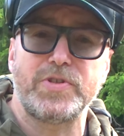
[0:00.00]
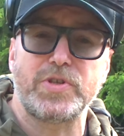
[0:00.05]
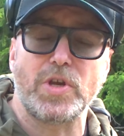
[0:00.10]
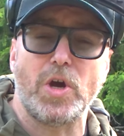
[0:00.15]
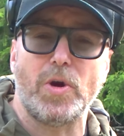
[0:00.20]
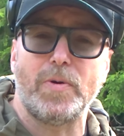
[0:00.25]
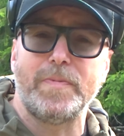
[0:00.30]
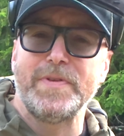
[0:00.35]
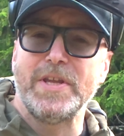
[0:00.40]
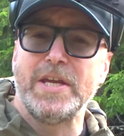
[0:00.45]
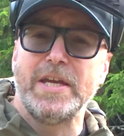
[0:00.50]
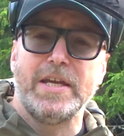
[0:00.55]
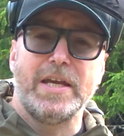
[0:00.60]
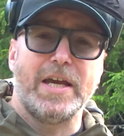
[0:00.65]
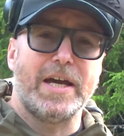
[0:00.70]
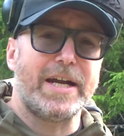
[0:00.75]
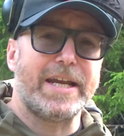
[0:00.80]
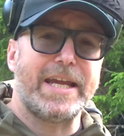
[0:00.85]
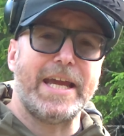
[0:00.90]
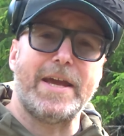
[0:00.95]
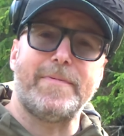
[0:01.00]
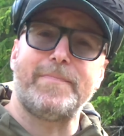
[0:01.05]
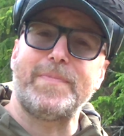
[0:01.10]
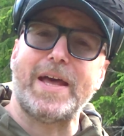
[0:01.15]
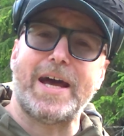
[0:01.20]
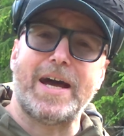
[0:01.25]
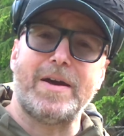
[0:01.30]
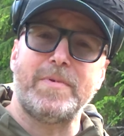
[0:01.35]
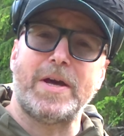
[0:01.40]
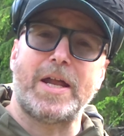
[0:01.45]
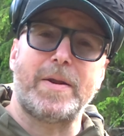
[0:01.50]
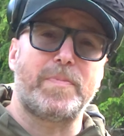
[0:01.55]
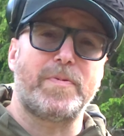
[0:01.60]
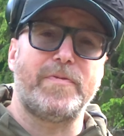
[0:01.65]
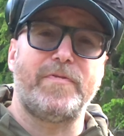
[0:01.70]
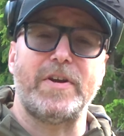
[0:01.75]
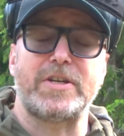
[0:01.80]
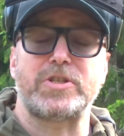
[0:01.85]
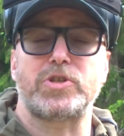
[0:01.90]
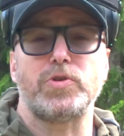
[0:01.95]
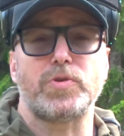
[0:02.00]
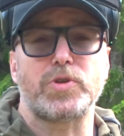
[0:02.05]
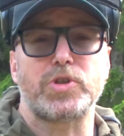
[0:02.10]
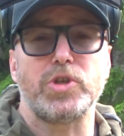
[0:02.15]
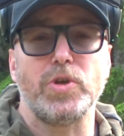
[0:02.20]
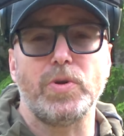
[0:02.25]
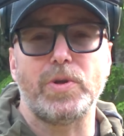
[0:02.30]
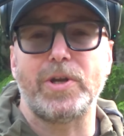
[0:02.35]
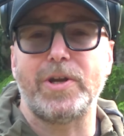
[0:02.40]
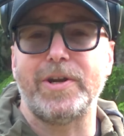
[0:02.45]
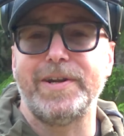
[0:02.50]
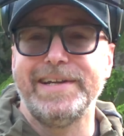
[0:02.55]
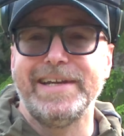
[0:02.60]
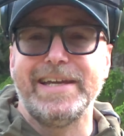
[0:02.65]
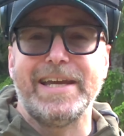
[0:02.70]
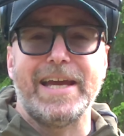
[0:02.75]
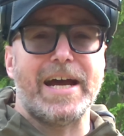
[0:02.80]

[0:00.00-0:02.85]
So again, I'm not a professional shooter.